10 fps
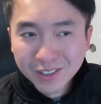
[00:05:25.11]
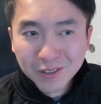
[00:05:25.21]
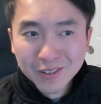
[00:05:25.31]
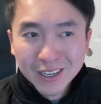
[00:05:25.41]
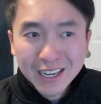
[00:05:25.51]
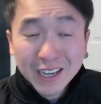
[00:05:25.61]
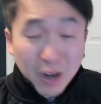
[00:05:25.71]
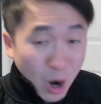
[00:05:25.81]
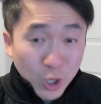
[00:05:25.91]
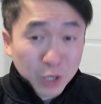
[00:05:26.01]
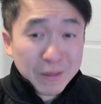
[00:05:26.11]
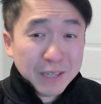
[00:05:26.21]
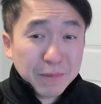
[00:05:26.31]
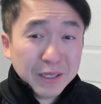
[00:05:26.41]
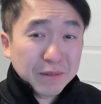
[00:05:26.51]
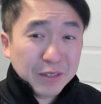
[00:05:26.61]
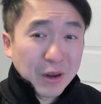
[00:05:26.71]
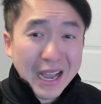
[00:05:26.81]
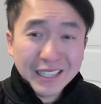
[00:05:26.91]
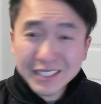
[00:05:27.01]
They're arguably could be,
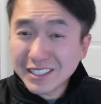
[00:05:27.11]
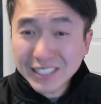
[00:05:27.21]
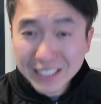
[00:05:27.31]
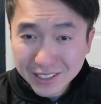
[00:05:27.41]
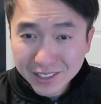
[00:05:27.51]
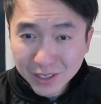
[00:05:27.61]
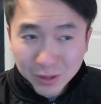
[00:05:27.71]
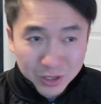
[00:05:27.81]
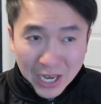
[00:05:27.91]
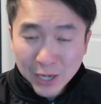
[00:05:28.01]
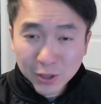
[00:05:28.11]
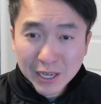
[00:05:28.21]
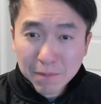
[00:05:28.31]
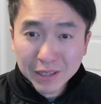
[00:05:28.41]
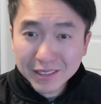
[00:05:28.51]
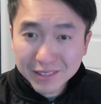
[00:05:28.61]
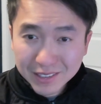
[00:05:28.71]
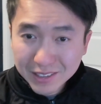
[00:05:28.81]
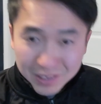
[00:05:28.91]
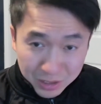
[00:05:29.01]
STCs, standard template
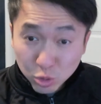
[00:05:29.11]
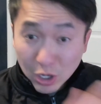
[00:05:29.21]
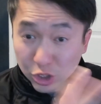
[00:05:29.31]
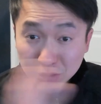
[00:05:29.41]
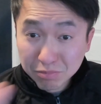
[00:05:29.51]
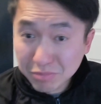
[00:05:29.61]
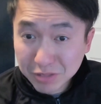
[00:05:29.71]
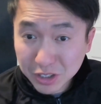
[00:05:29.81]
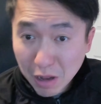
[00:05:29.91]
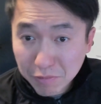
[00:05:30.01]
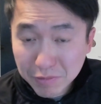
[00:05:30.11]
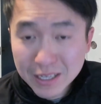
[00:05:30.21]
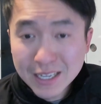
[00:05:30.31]
construction stuff.